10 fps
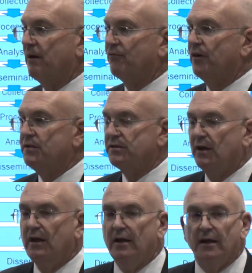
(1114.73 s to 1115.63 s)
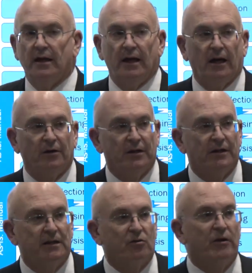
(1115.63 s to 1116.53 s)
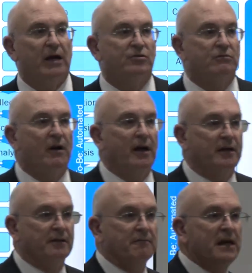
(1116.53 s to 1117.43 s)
My friends out at CrowdStrike and